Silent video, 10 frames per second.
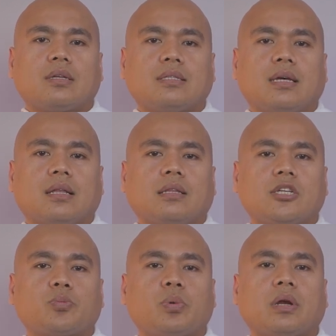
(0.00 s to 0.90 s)
that
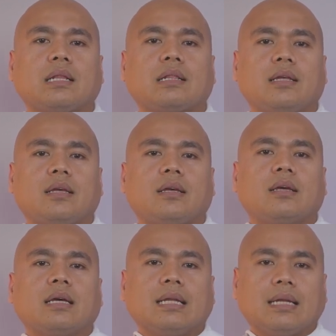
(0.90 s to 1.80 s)
desperately
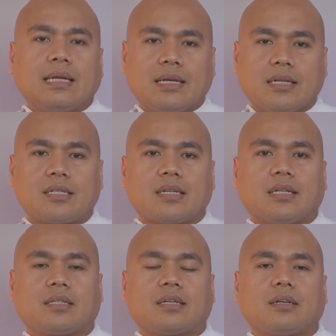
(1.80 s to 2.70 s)
needs
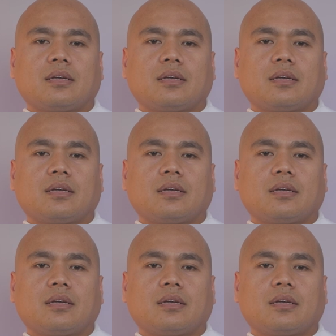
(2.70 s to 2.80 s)
it.